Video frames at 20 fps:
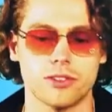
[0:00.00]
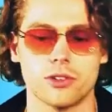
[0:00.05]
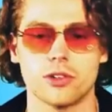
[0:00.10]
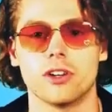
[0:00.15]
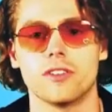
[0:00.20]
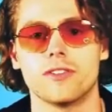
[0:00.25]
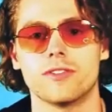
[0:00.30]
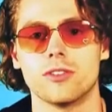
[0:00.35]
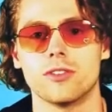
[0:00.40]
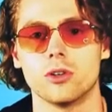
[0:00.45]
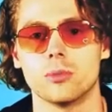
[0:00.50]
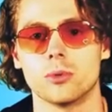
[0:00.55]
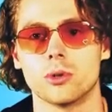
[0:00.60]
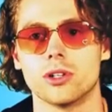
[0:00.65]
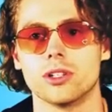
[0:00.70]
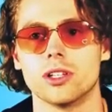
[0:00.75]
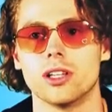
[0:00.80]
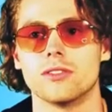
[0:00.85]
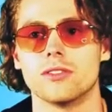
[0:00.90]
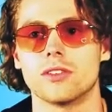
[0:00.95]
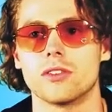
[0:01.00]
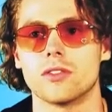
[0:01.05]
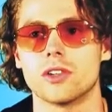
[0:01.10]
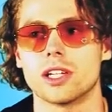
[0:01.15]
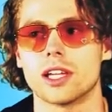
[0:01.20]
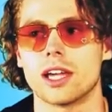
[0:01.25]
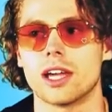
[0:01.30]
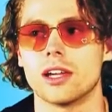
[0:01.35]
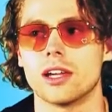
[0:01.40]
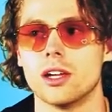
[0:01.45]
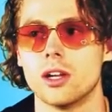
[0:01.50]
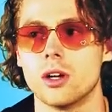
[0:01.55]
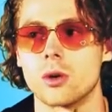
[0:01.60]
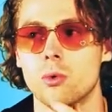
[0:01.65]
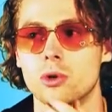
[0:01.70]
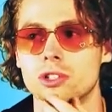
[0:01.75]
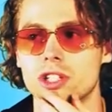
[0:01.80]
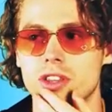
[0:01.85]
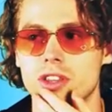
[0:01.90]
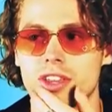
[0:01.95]
for you, full more in love every day,
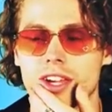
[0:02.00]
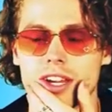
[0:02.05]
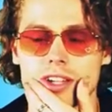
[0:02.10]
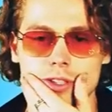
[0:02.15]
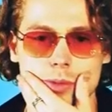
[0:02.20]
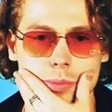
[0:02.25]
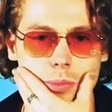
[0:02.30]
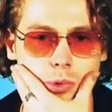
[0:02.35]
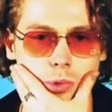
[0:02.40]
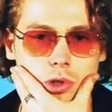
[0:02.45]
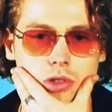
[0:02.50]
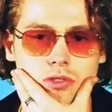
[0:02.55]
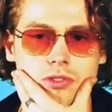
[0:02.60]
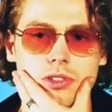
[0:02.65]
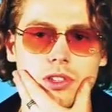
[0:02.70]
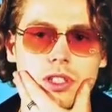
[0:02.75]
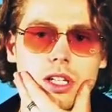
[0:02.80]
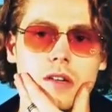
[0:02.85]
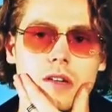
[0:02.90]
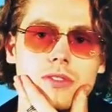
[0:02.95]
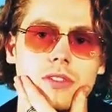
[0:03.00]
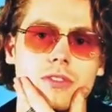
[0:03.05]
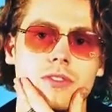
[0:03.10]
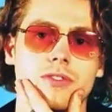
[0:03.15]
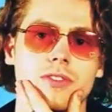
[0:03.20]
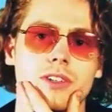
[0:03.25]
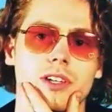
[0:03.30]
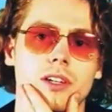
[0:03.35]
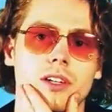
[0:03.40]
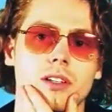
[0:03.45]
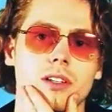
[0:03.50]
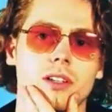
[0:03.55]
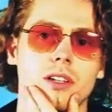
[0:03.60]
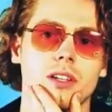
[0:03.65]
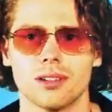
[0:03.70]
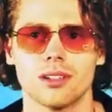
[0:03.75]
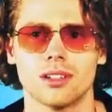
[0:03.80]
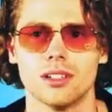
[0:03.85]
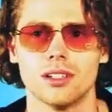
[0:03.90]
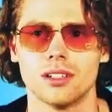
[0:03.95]
which I think is a beautiful love to feel.
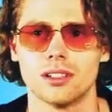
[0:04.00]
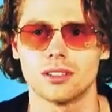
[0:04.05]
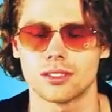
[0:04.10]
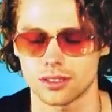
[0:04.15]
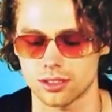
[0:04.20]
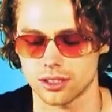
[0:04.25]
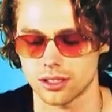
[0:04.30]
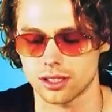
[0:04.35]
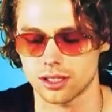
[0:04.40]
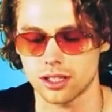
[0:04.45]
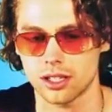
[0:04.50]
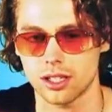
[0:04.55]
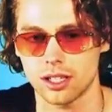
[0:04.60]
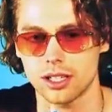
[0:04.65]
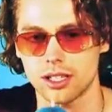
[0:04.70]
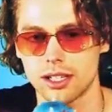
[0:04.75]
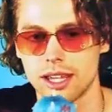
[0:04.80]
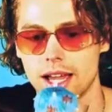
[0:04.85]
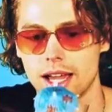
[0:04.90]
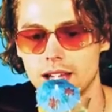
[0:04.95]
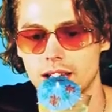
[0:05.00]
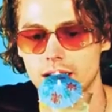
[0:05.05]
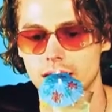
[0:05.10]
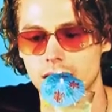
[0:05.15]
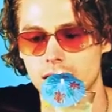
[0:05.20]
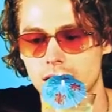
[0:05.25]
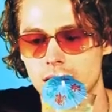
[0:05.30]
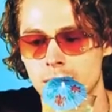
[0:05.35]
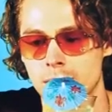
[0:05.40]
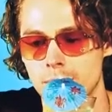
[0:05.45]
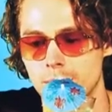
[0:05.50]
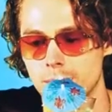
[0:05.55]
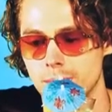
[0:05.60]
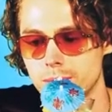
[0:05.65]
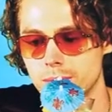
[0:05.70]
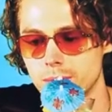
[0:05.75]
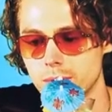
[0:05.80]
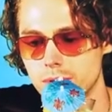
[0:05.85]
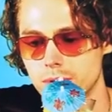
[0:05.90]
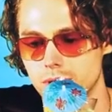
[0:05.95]
Thank you for your time, Luke. Yeah. Um,
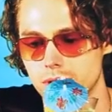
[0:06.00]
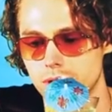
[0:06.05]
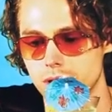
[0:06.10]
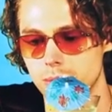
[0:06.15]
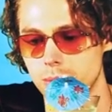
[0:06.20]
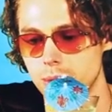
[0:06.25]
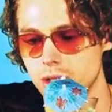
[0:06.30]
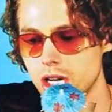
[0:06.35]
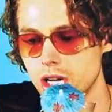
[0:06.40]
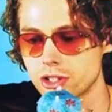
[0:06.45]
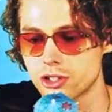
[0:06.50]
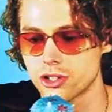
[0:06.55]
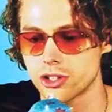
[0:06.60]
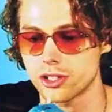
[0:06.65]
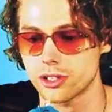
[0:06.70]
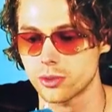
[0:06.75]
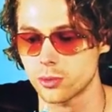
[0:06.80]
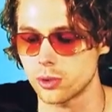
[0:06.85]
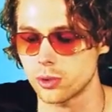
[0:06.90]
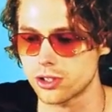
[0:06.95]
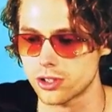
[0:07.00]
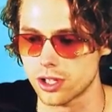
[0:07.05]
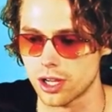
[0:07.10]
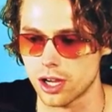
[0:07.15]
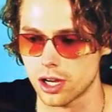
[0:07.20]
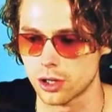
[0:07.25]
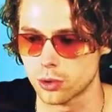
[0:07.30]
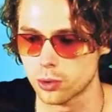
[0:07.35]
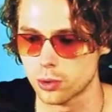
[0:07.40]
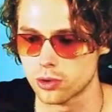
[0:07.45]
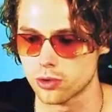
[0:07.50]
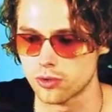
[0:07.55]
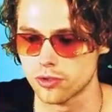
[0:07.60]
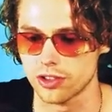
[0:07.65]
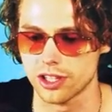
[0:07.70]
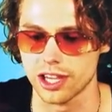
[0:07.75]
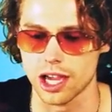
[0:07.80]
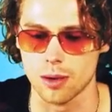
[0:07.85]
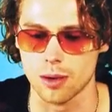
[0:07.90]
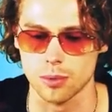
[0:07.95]
the production was uh, crucial
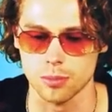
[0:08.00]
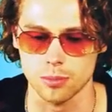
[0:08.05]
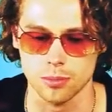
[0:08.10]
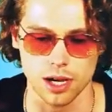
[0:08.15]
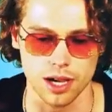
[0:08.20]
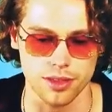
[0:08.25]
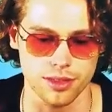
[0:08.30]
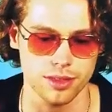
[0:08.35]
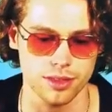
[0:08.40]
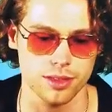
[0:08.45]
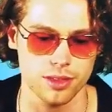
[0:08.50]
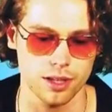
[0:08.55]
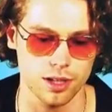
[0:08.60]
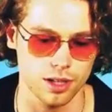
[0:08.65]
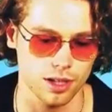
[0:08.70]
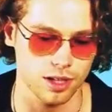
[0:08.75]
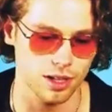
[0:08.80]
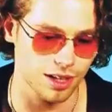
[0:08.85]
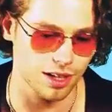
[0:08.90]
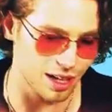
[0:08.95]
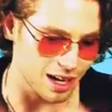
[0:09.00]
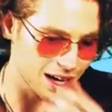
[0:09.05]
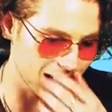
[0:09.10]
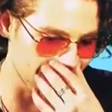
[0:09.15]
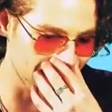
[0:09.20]
for the album. Thank I, you for your time,